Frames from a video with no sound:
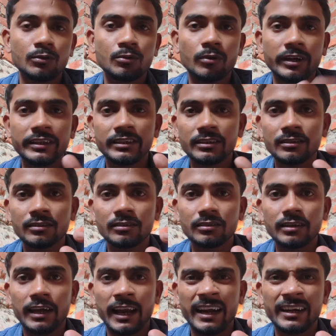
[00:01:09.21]
quite
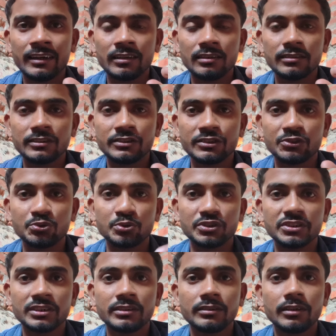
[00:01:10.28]
handle this
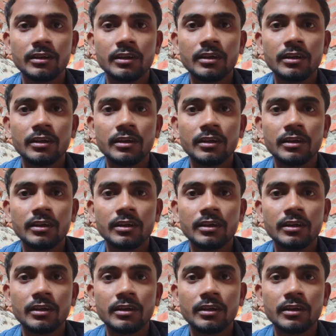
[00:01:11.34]
situation